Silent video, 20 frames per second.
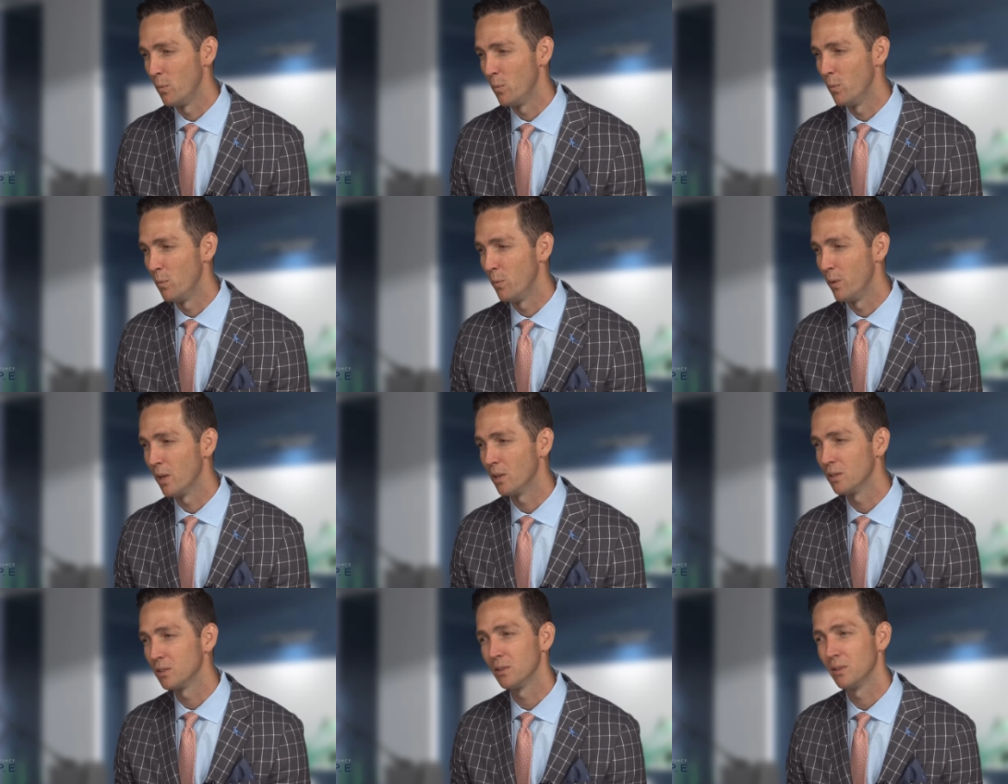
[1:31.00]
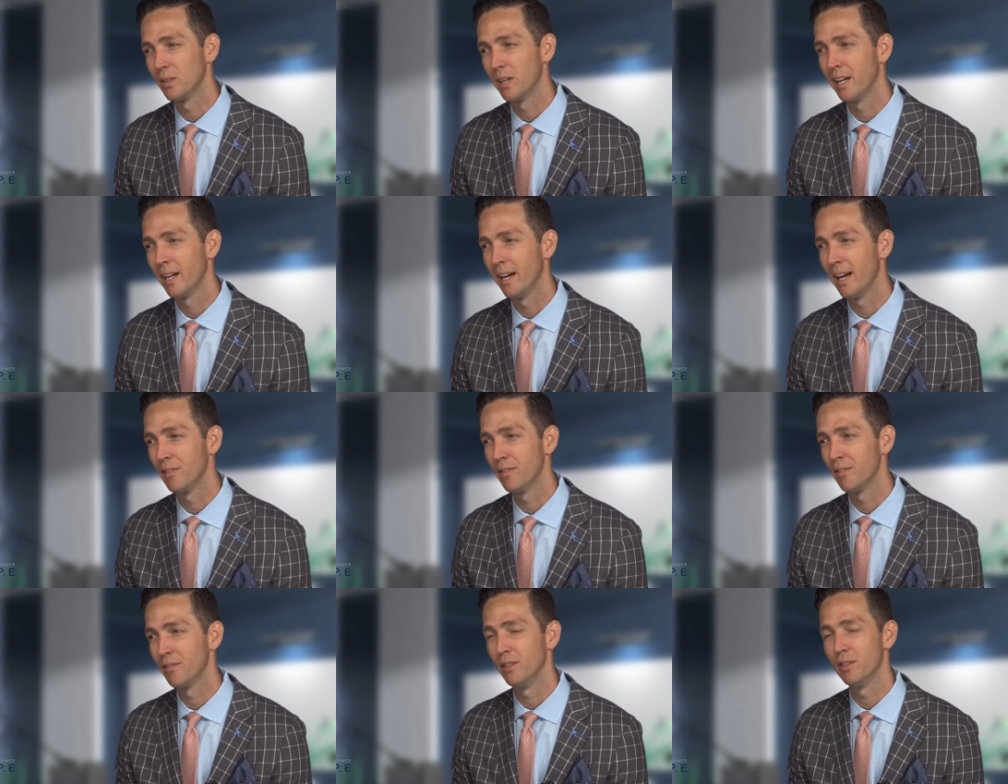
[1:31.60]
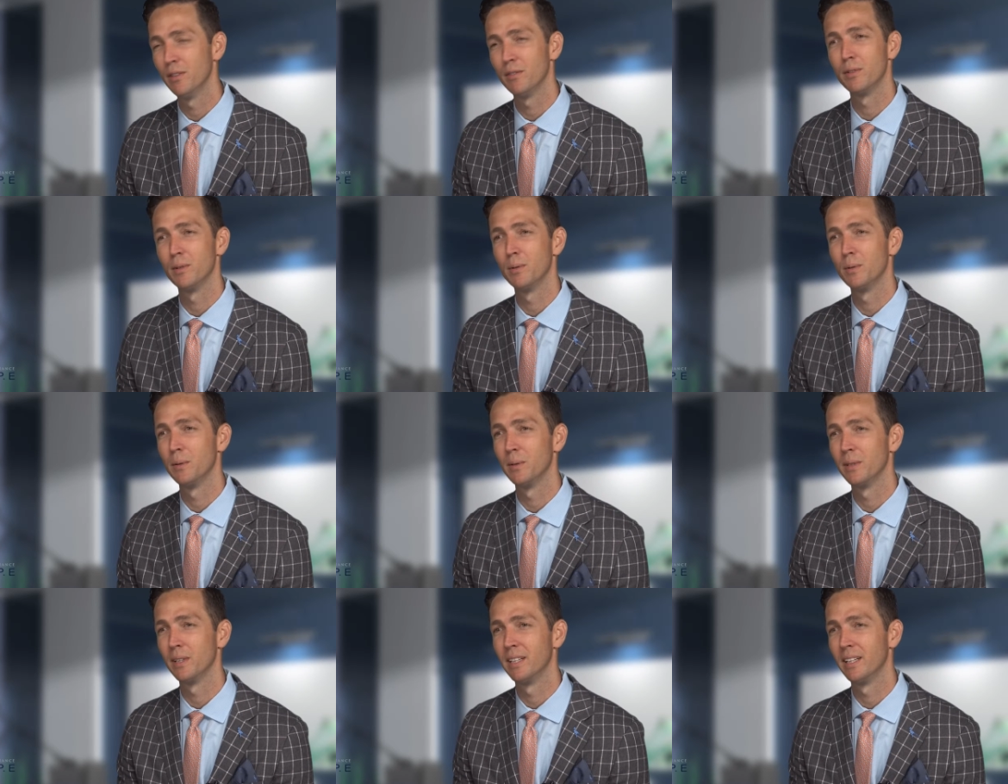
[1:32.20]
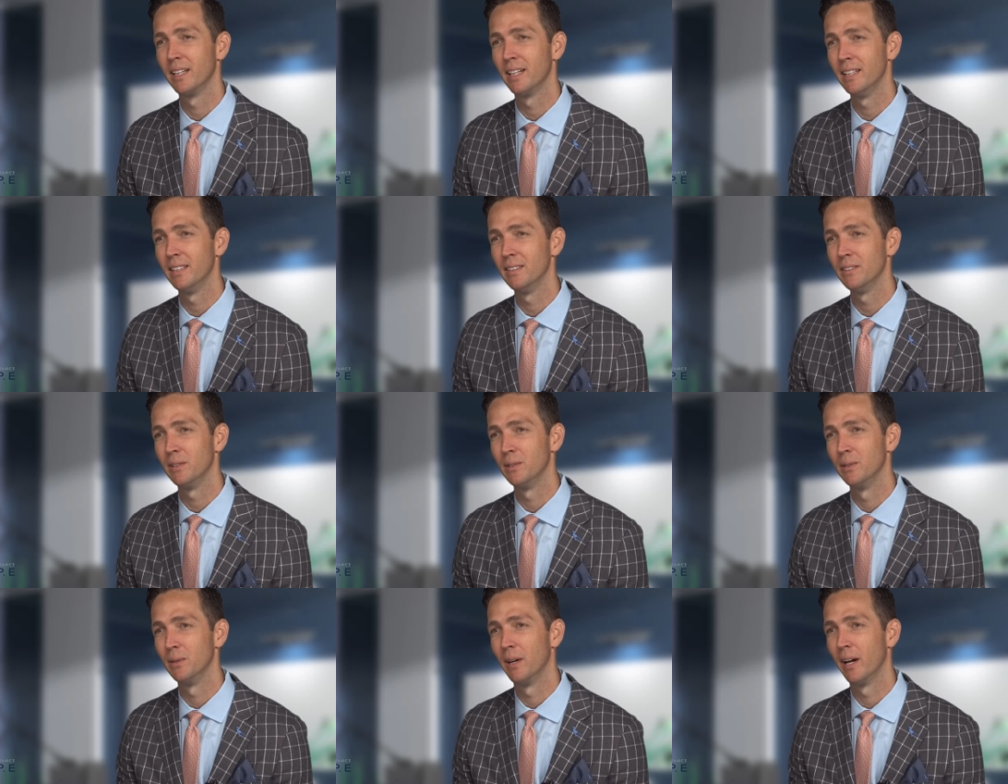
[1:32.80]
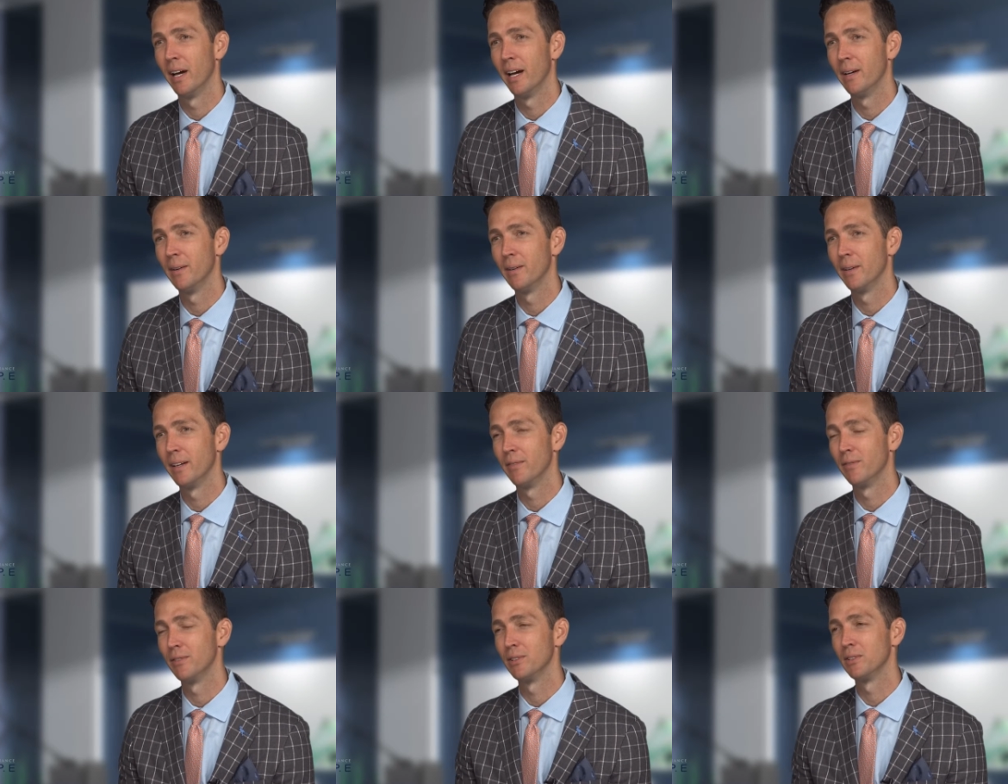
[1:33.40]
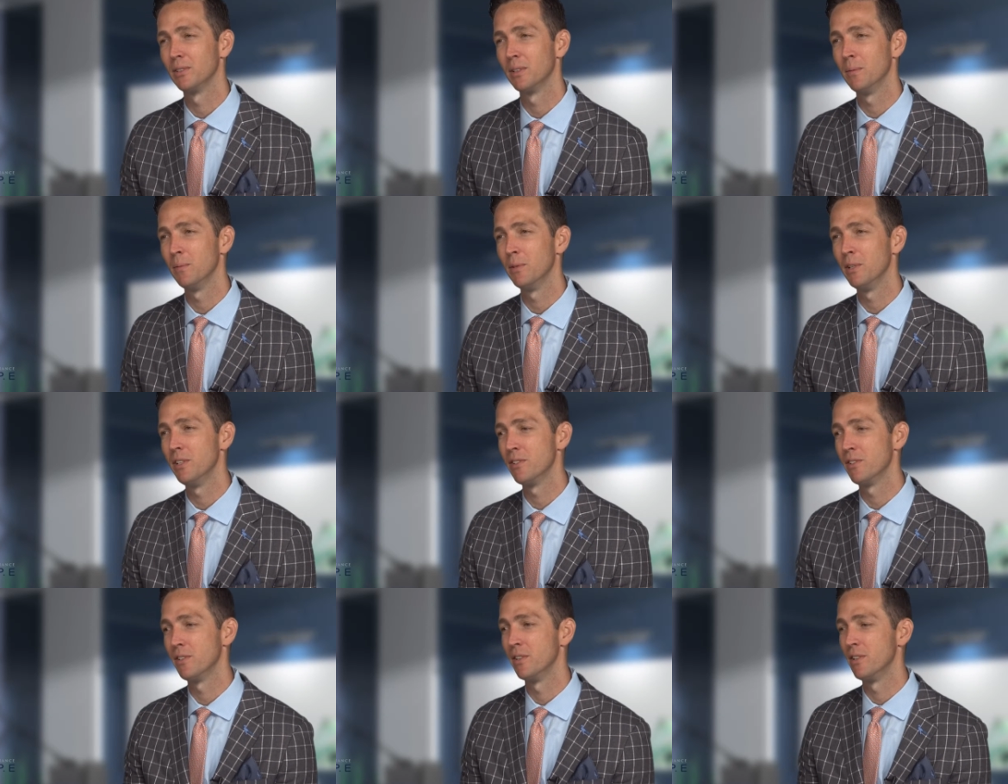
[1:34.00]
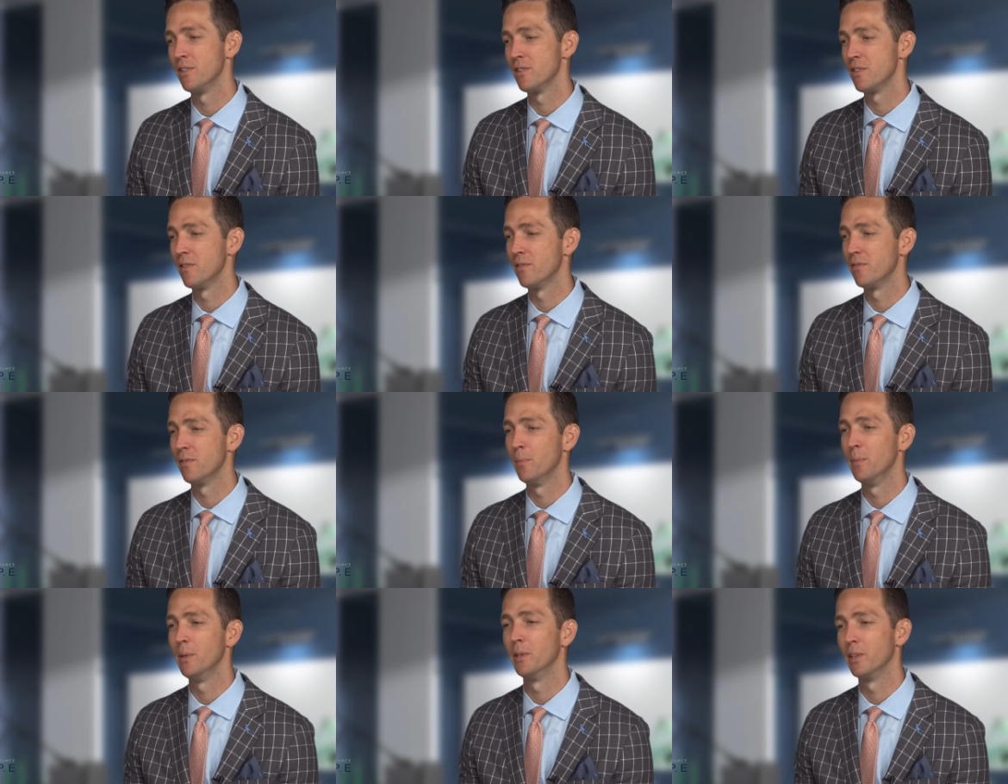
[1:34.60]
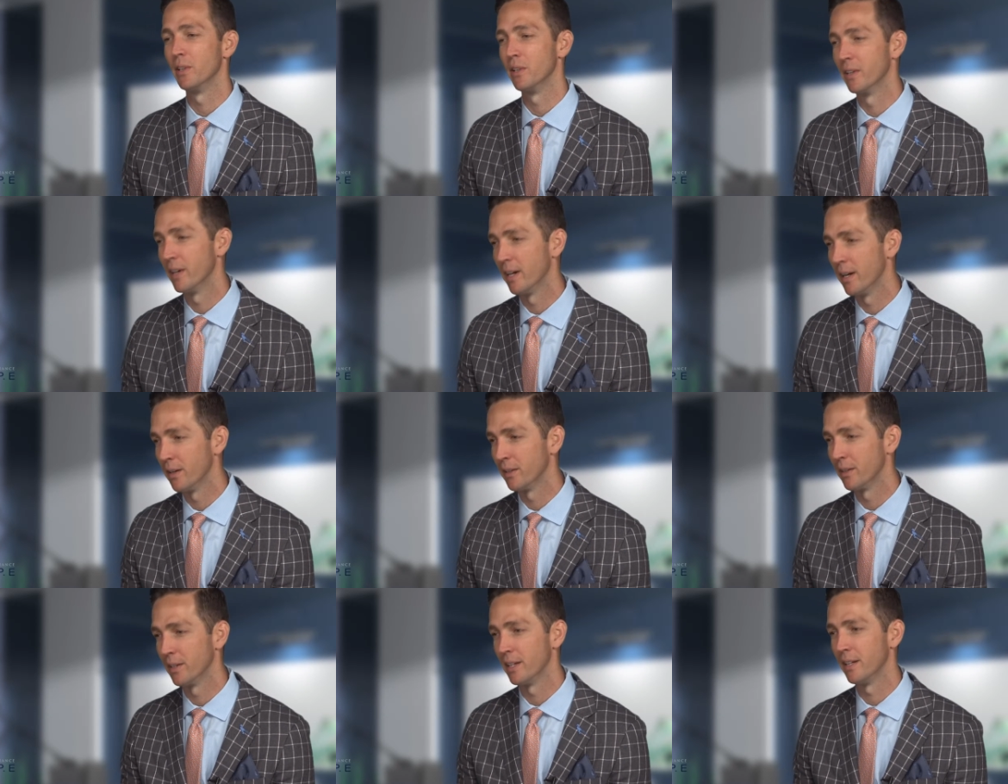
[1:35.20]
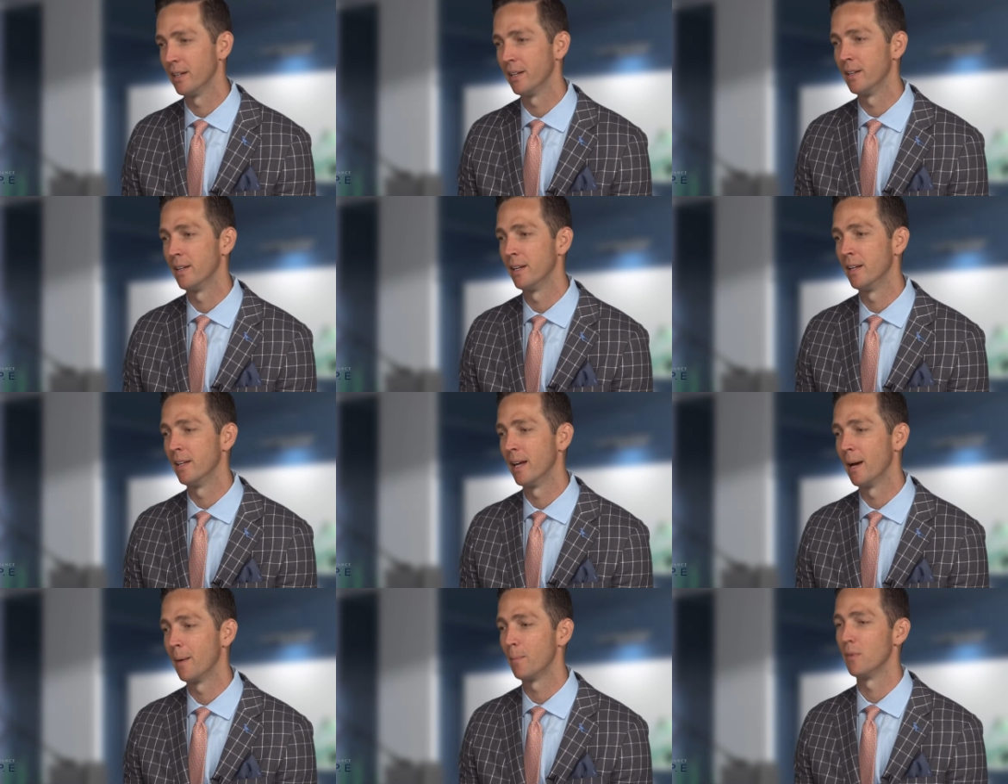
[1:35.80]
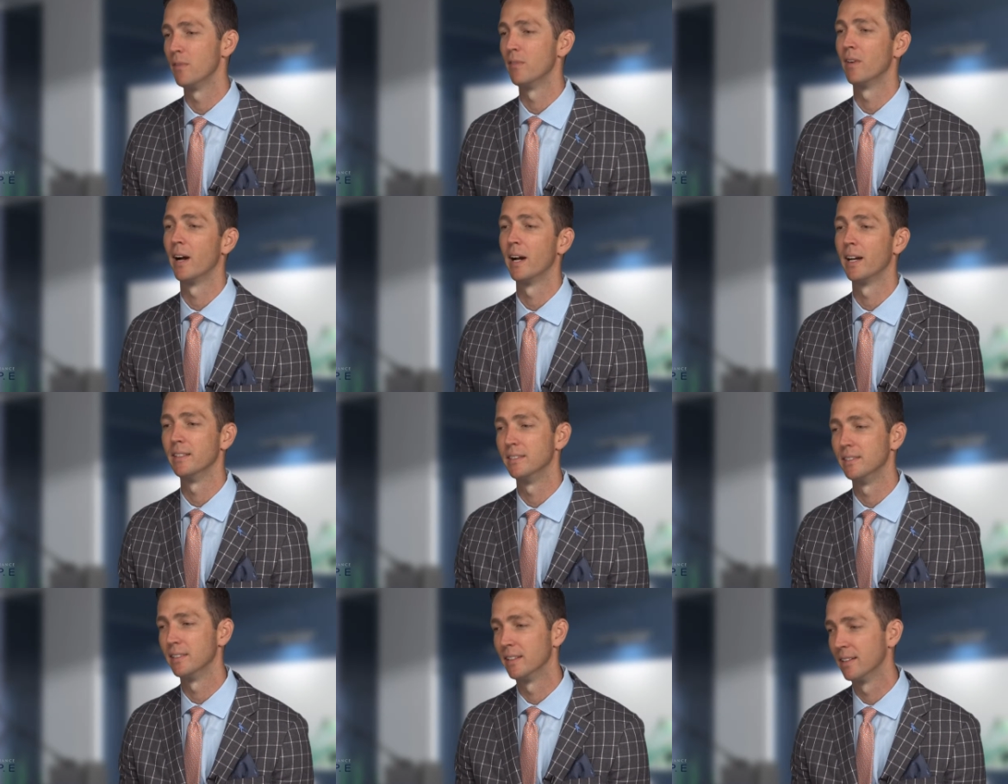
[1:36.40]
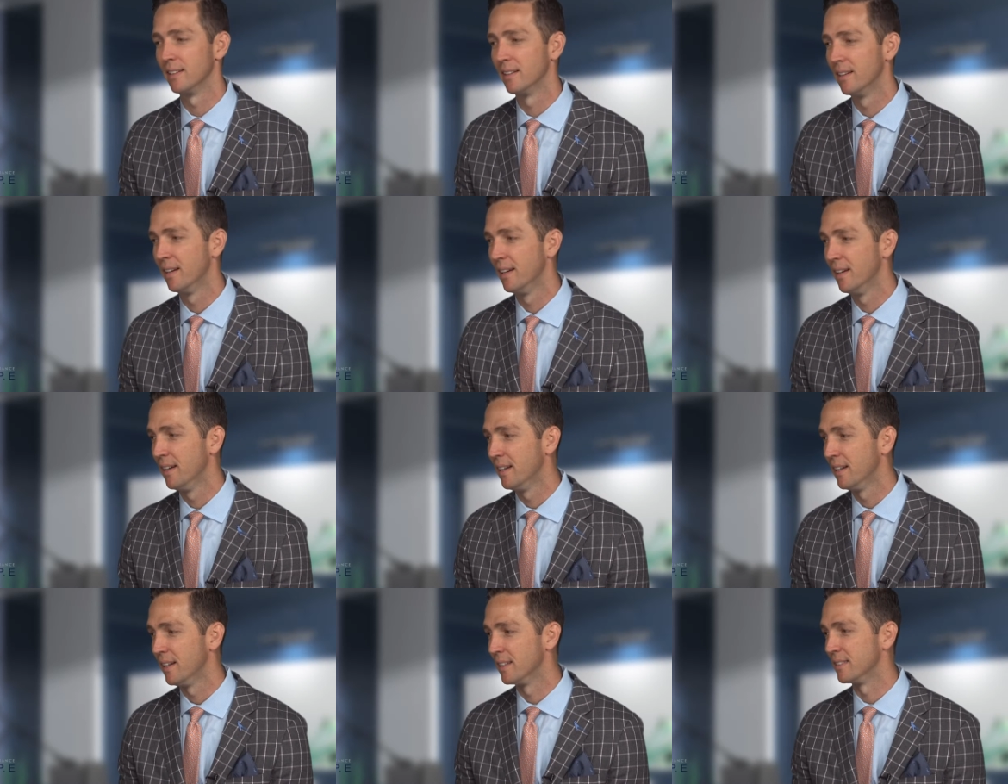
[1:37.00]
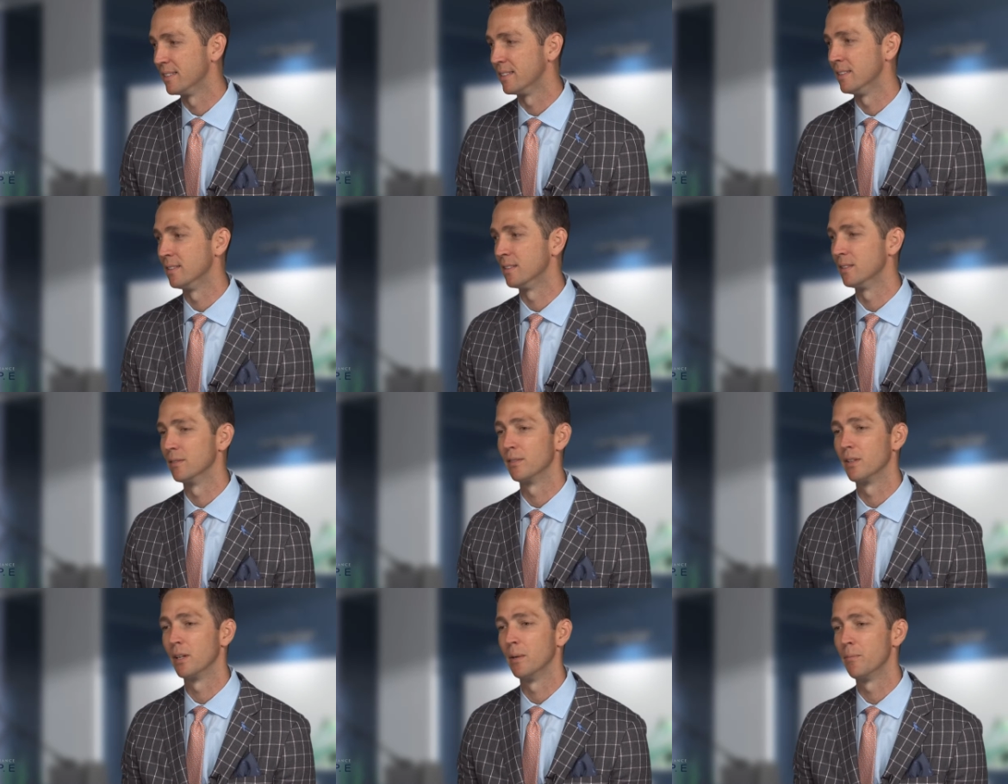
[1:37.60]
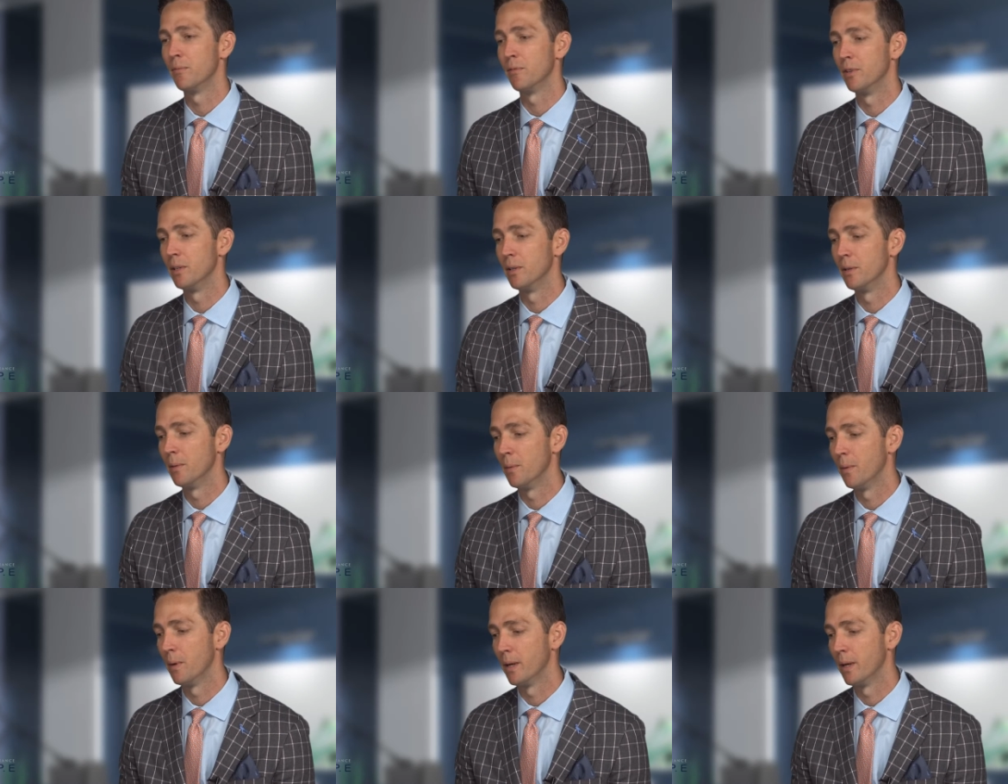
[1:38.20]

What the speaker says: we also kind of have a feel for what we're going to get into, right? Like for some reason there's the familiarity, and that provides a sense of comfort.